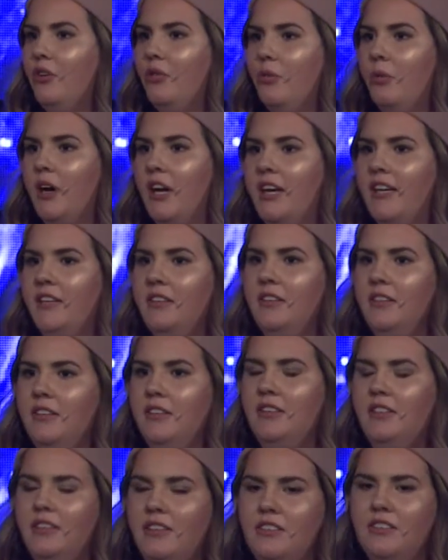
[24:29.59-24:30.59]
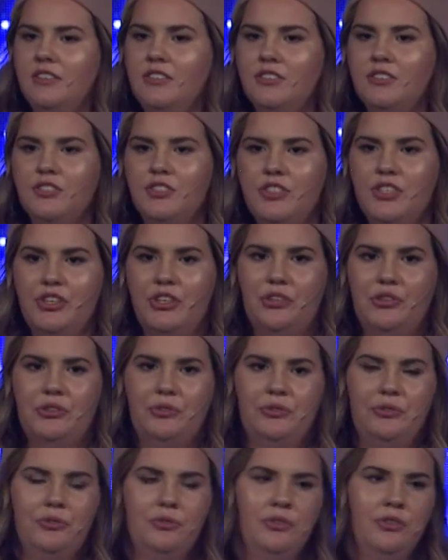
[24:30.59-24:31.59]
1,
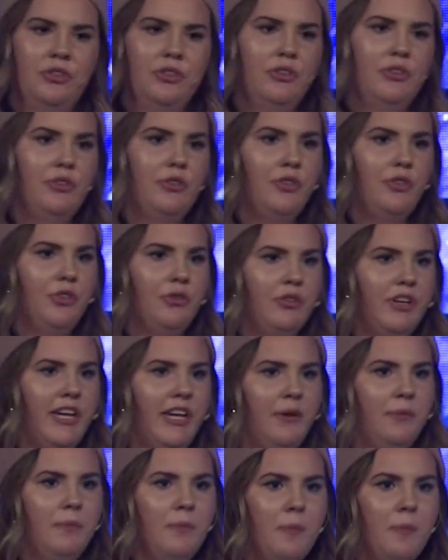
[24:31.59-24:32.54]
2, 3.